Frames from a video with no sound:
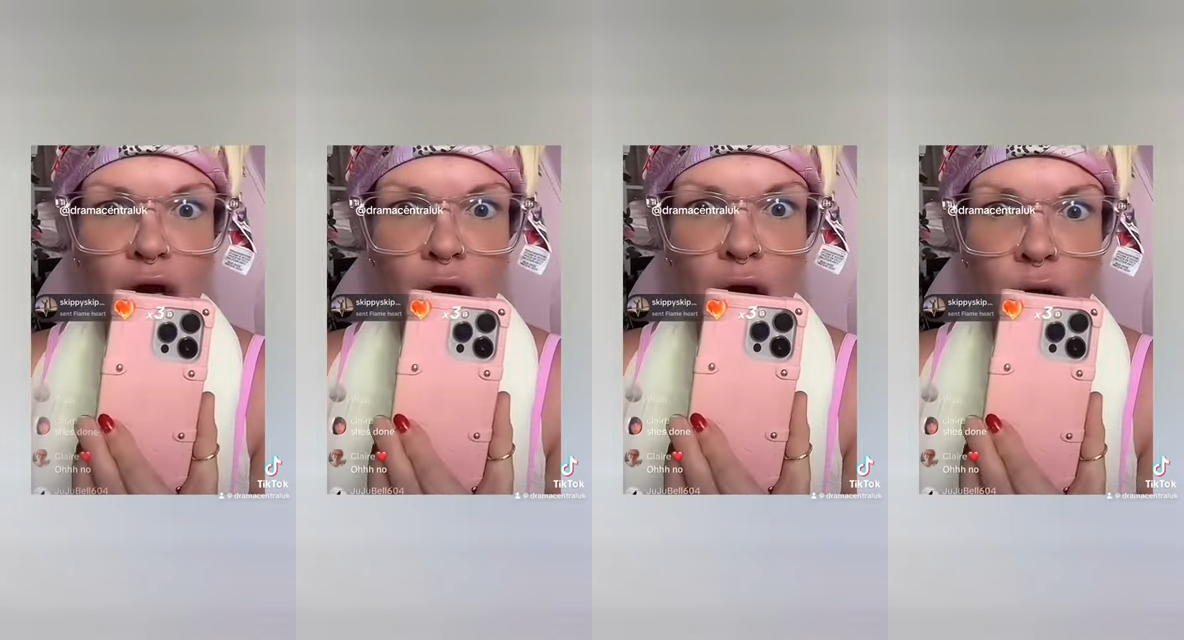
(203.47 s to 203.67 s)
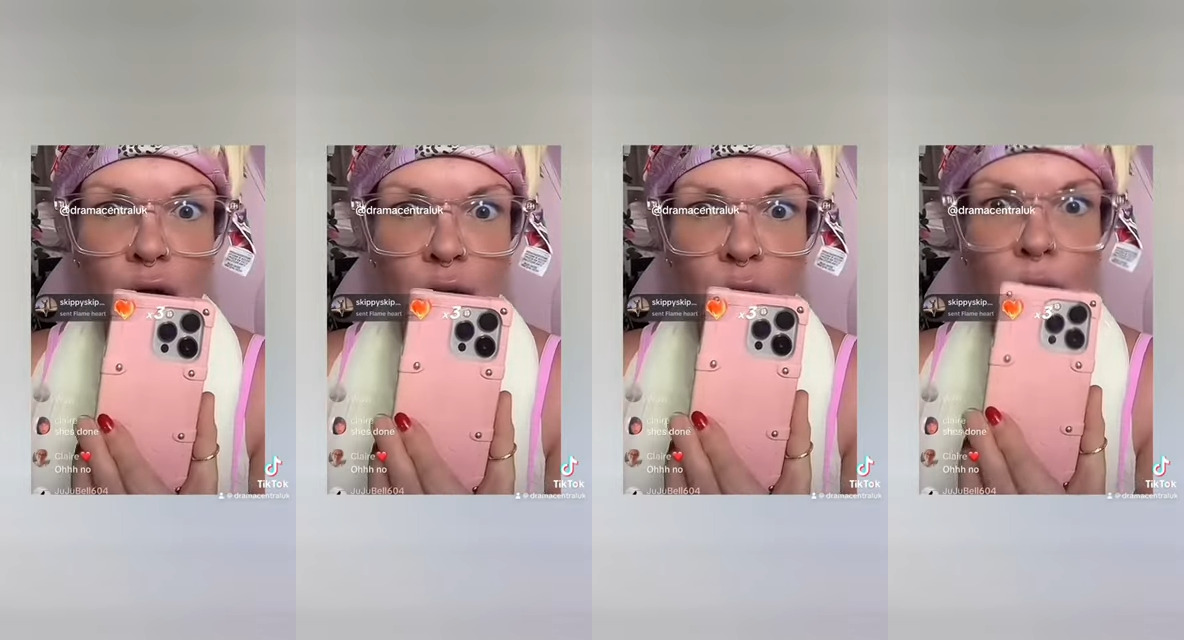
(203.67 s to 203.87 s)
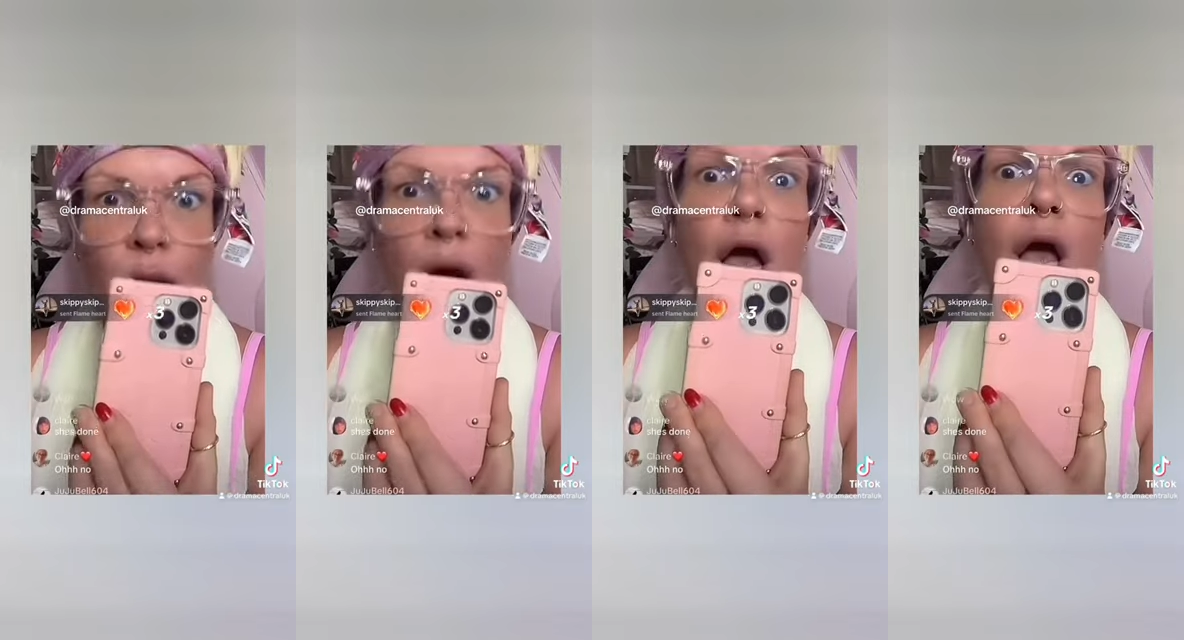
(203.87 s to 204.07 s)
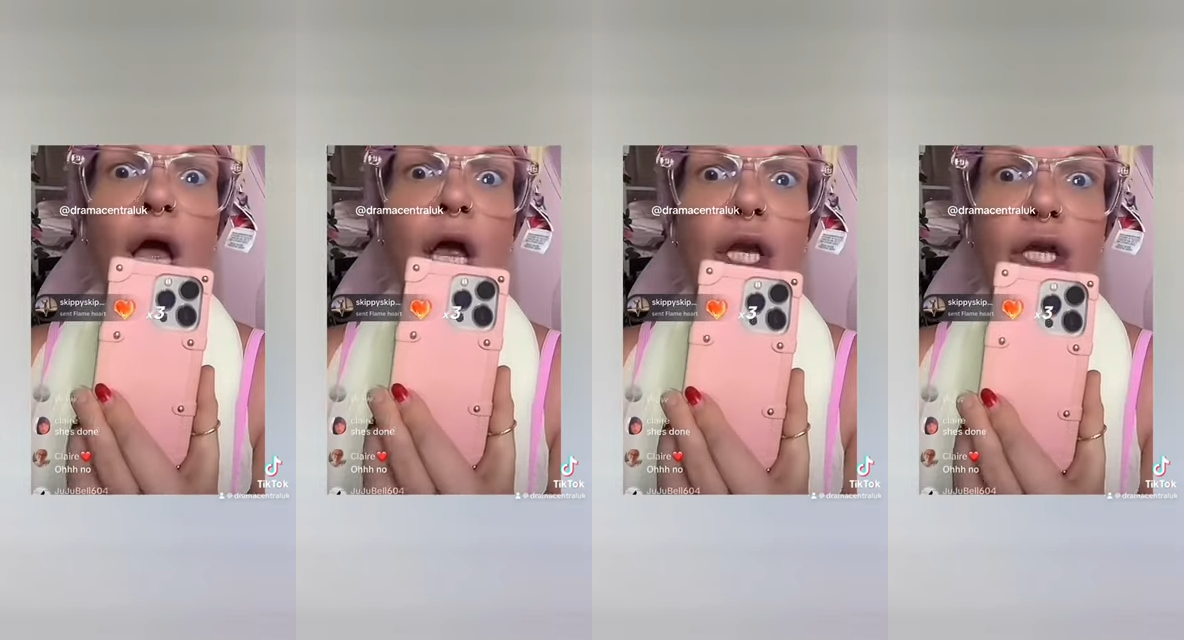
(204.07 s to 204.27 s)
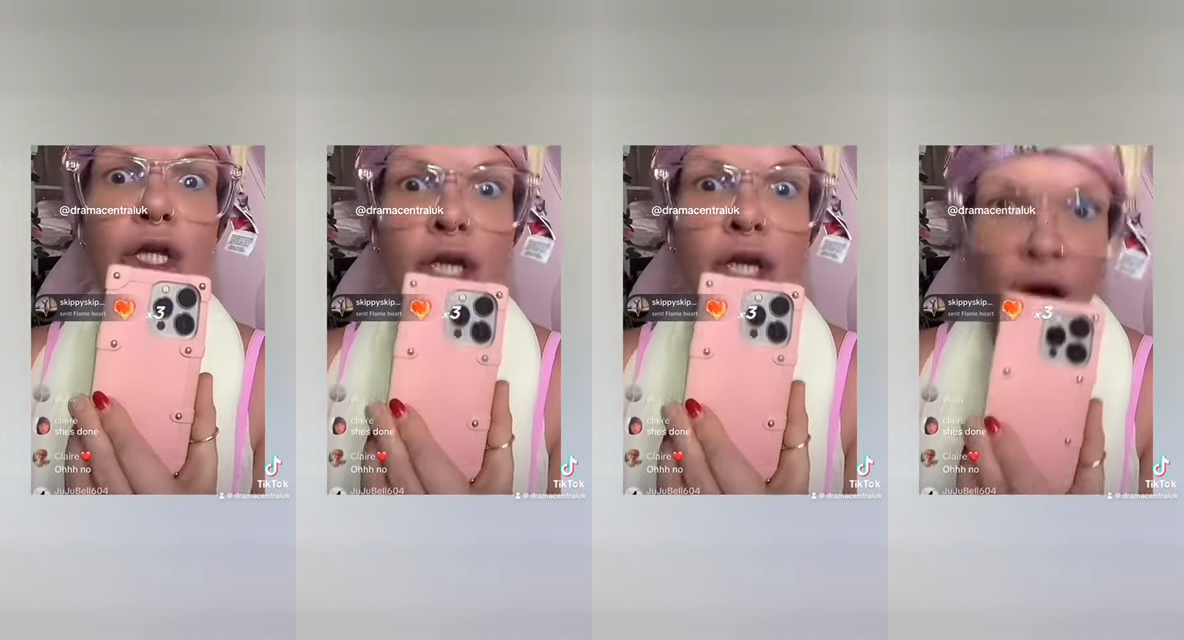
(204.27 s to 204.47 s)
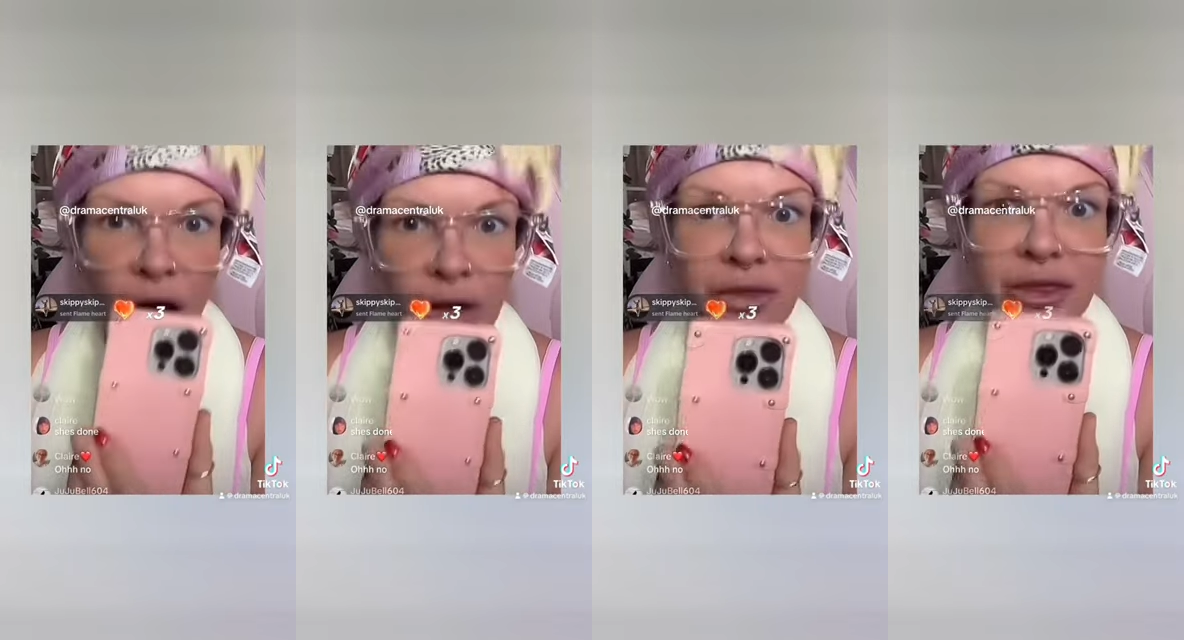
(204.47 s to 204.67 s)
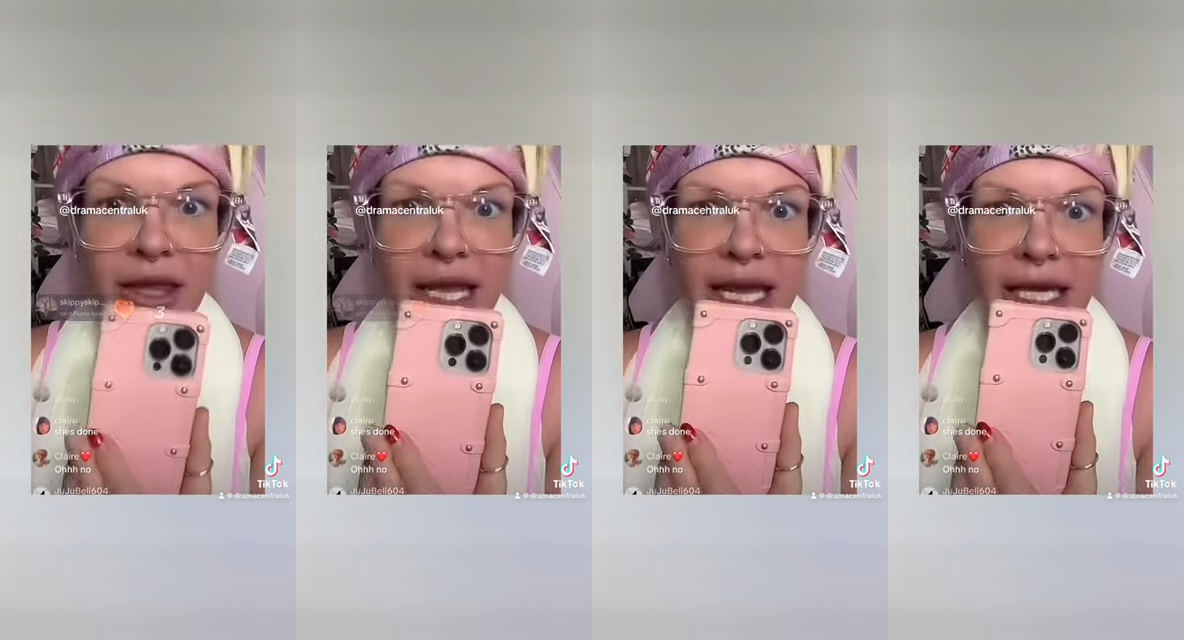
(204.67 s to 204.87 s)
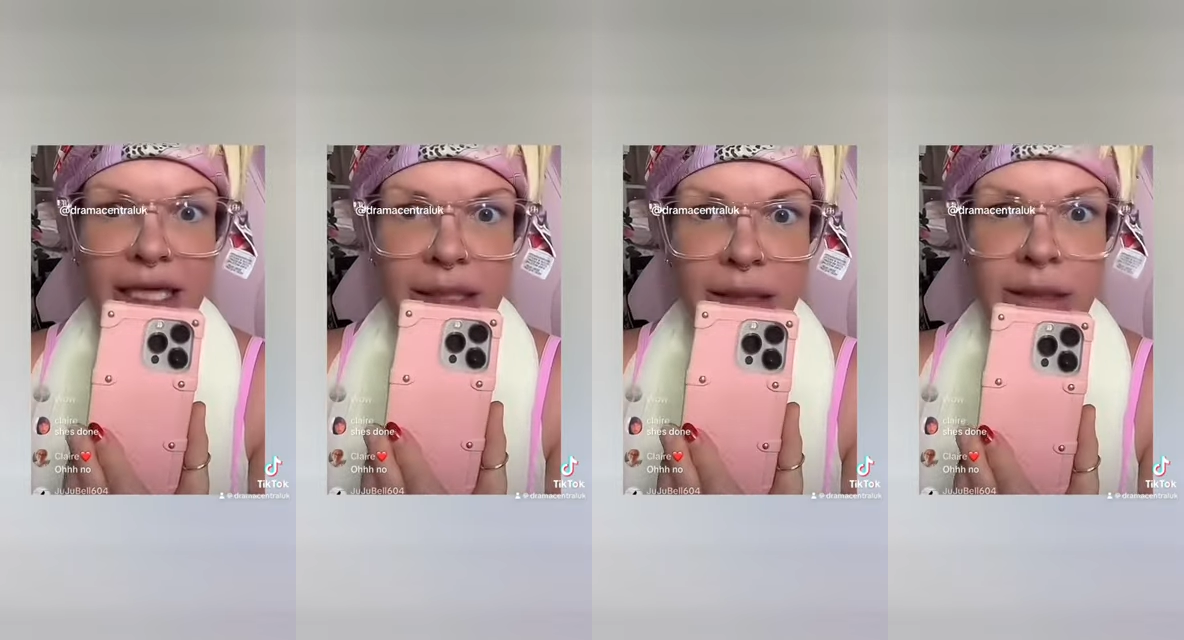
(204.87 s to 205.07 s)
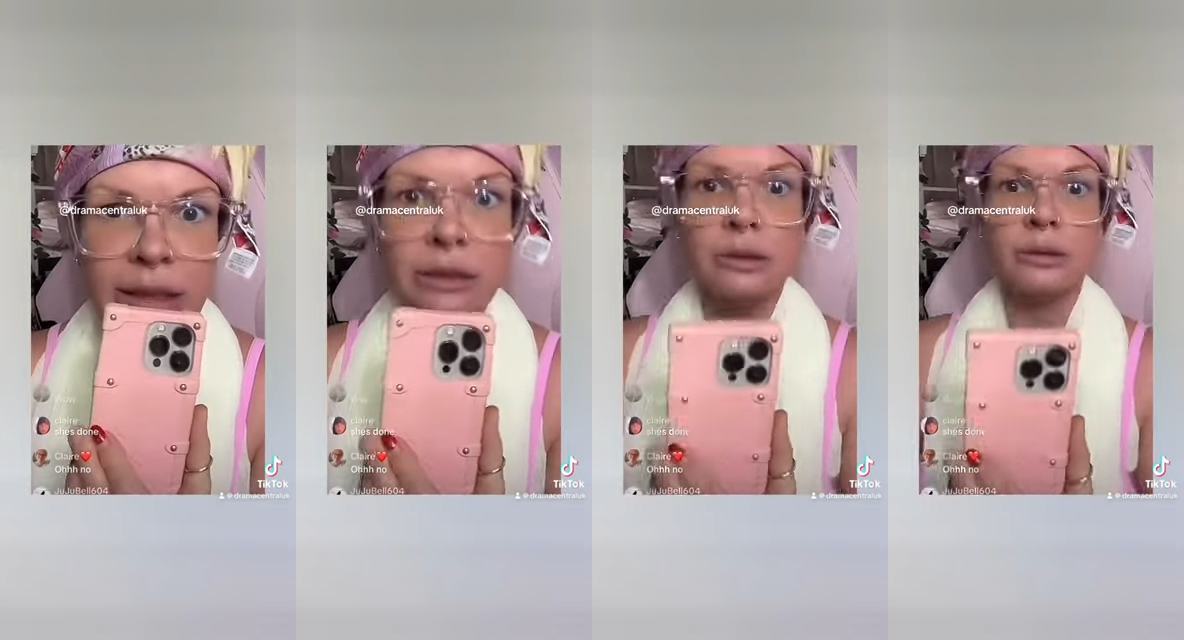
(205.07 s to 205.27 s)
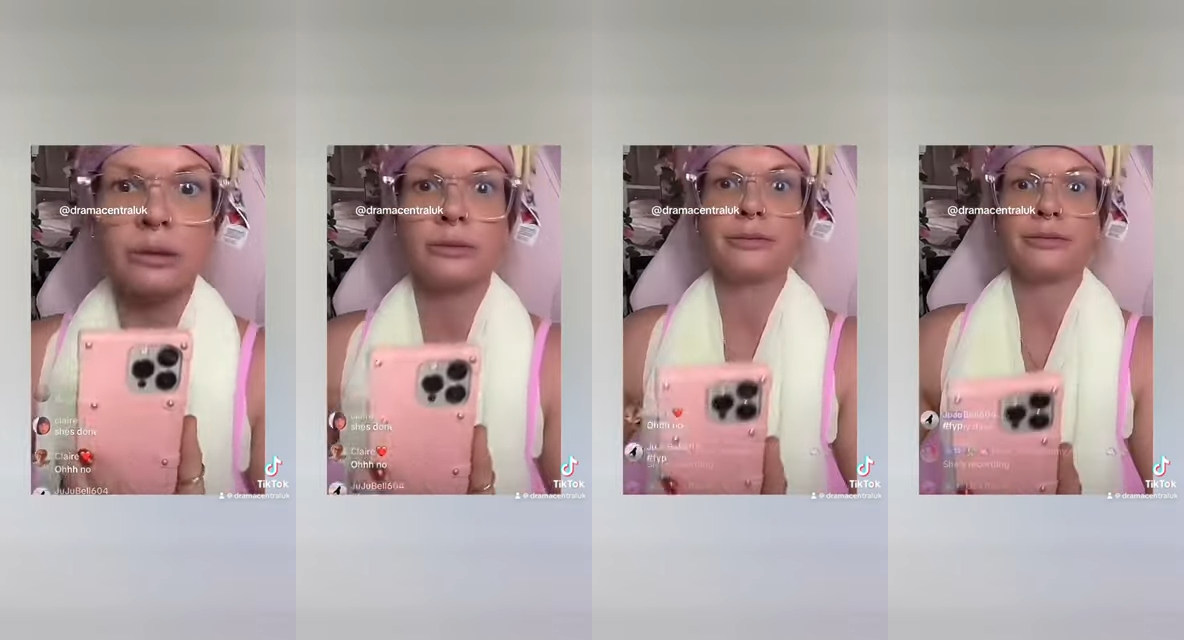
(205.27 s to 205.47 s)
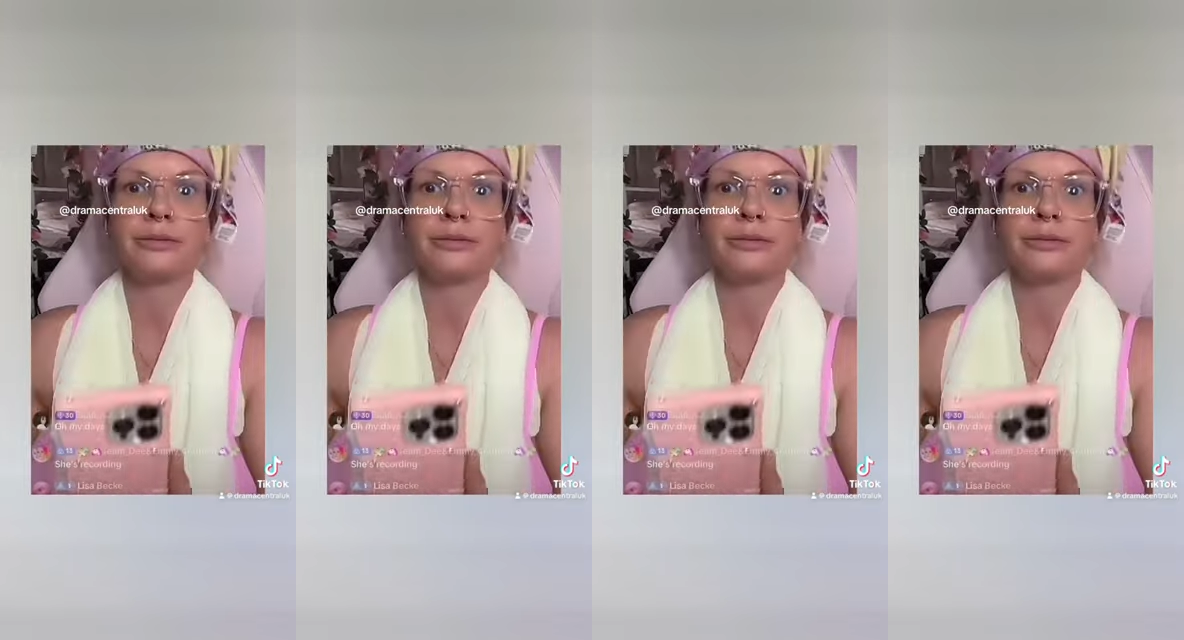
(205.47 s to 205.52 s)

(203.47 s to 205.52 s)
to do? Nothing.